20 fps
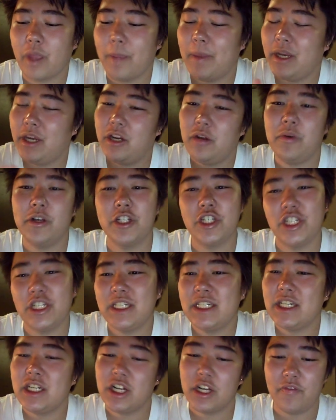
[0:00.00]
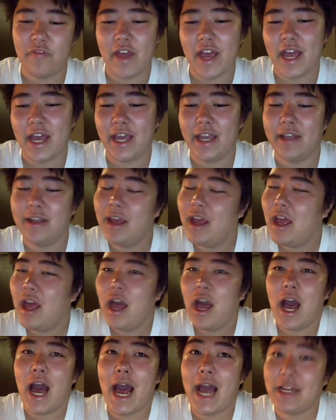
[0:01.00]
But you know what? She did her thing.
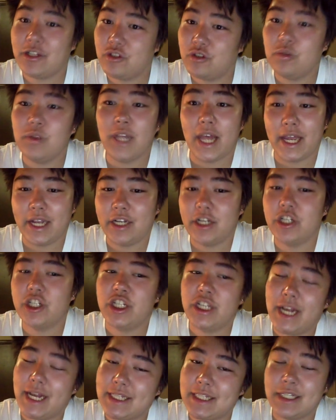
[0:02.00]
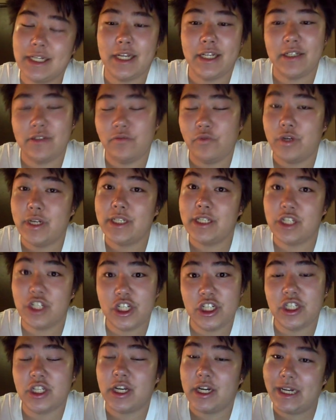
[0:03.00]
I do like her. She has a nice voice and
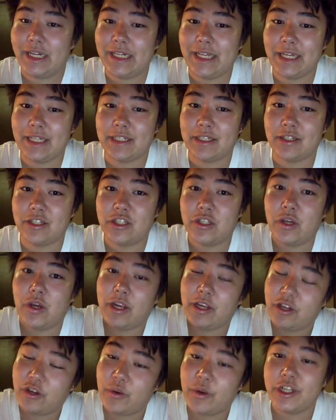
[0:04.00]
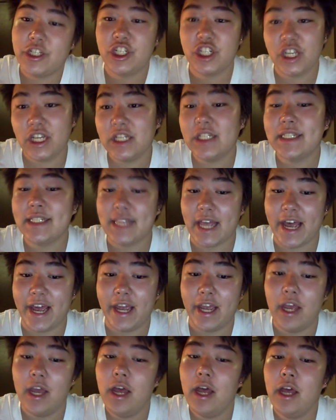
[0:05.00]
she's good at dancing. So you know what? She could
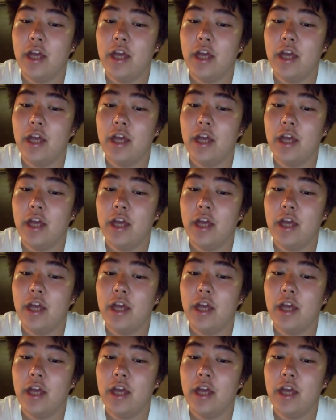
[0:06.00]
stay.